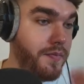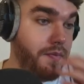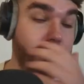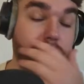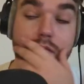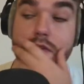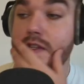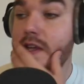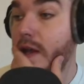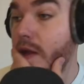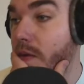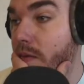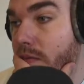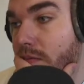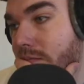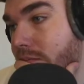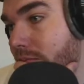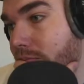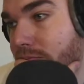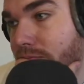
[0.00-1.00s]
So
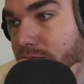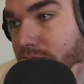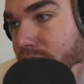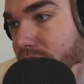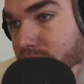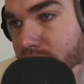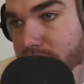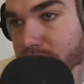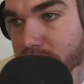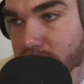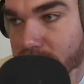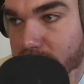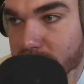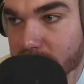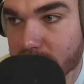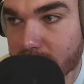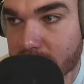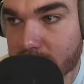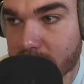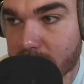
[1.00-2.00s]

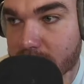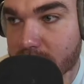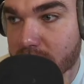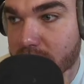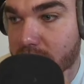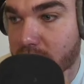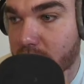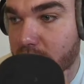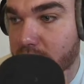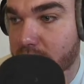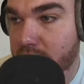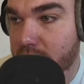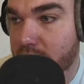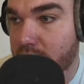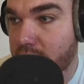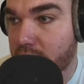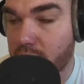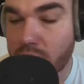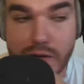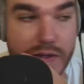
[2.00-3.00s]
it's just
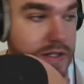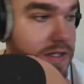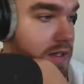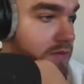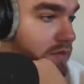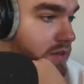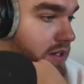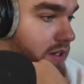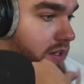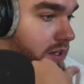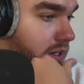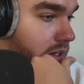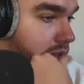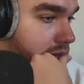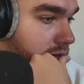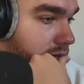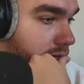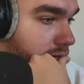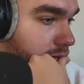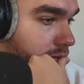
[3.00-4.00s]
honestly
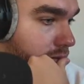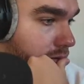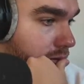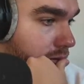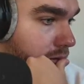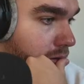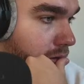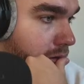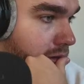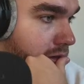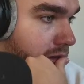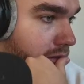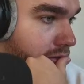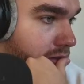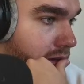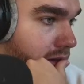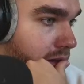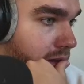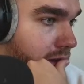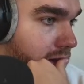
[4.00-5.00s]
ridiculous. Honestly
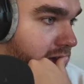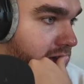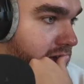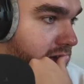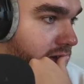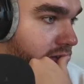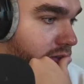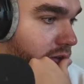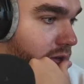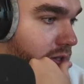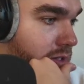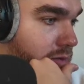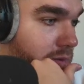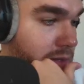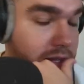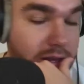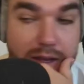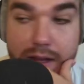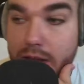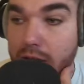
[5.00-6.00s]
ridiculous, if you ask
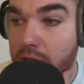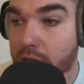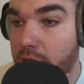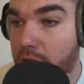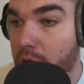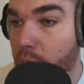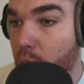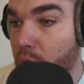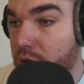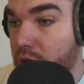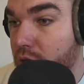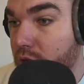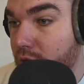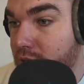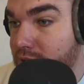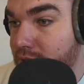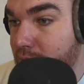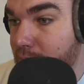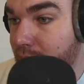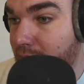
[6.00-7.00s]
me. What do you
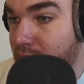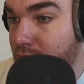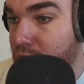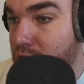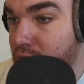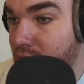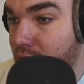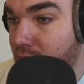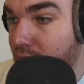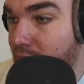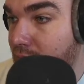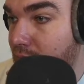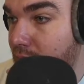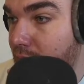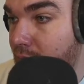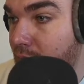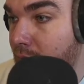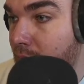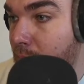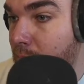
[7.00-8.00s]
guys think about it in the chat?
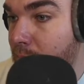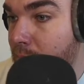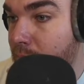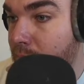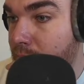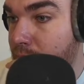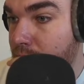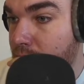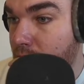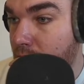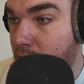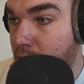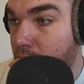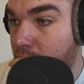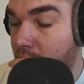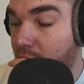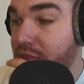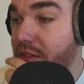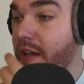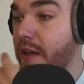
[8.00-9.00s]

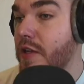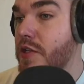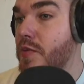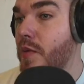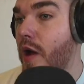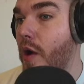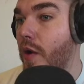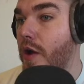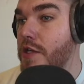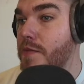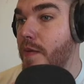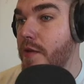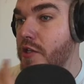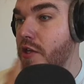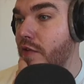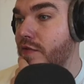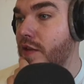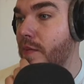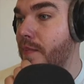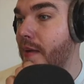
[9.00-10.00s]
I think as well, especially
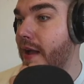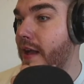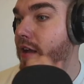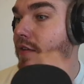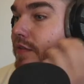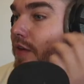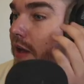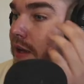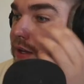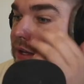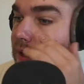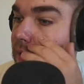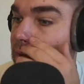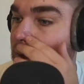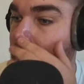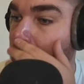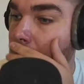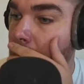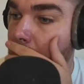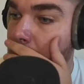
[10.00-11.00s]
off the back of like
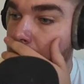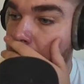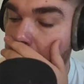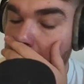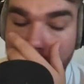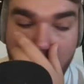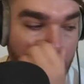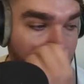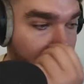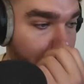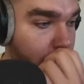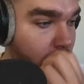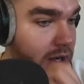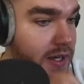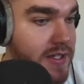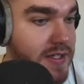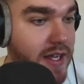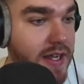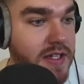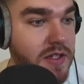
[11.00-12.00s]
a
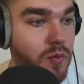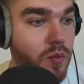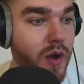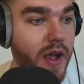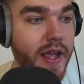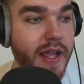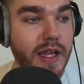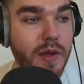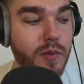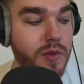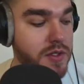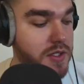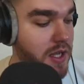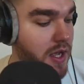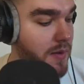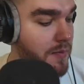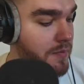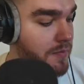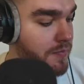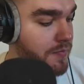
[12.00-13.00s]
pre-season where he was
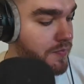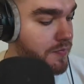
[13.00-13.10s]
doing